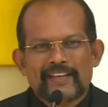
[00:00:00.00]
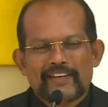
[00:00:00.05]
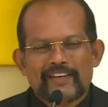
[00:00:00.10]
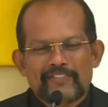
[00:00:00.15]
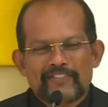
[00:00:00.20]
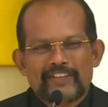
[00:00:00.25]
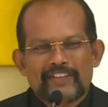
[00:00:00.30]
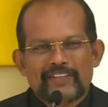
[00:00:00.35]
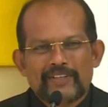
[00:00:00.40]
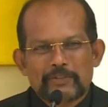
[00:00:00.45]

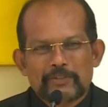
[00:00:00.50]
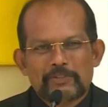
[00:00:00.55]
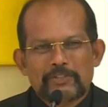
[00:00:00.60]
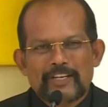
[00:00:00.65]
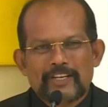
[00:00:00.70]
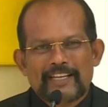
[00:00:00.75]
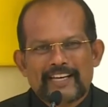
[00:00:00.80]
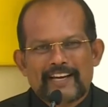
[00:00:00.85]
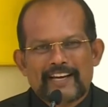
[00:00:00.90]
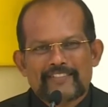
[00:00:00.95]
we
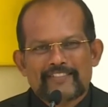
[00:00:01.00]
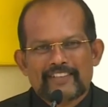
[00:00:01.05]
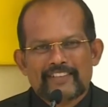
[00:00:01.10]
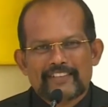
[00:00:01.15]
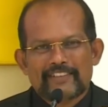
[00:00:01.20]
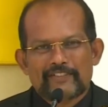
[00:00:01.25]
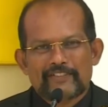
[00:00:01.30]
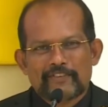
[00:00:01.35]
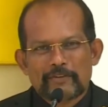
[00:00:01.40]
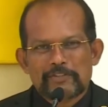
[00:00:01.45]
usually have
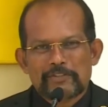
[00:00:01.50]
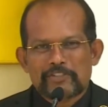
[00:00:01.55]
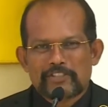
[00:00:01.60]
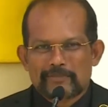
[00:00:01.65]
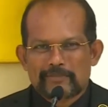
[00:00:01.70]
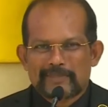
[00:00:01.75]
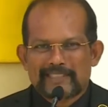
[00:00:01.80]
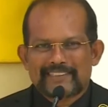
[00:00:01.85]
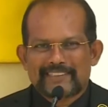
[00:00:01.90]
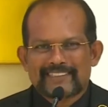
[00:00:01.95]
a full
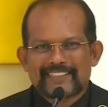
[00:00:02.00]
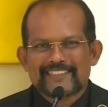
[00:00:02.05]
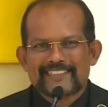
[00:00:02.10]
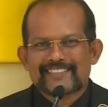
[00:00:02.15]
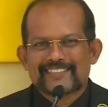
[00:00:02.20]
stomach. That's